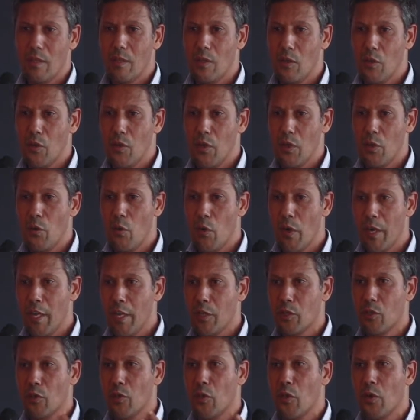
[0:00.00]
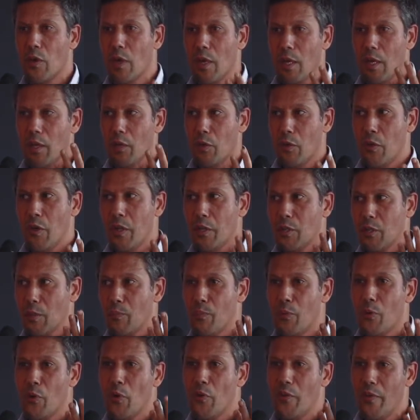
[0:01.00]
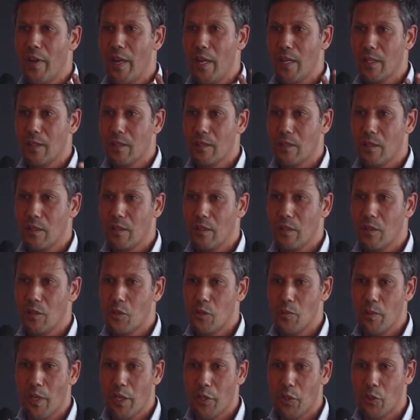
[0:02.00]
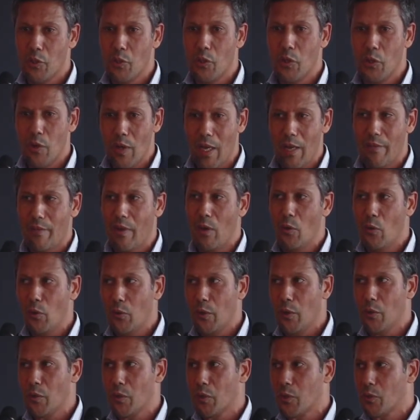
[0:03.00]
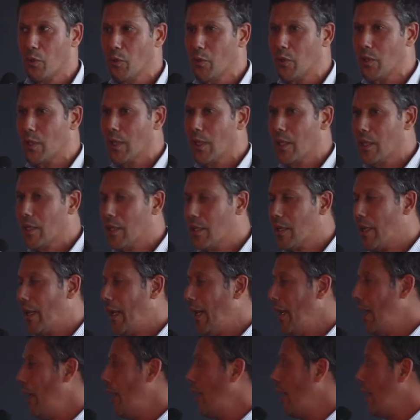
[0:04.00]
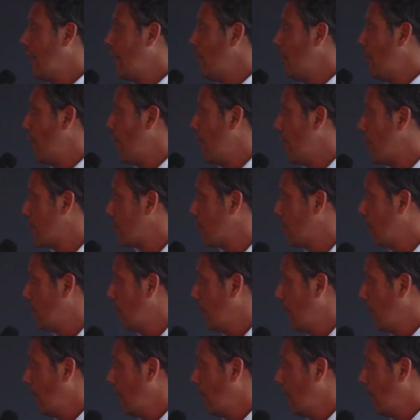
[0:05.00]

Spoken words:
You need to prove that. You need to make sure you have all those tools in place.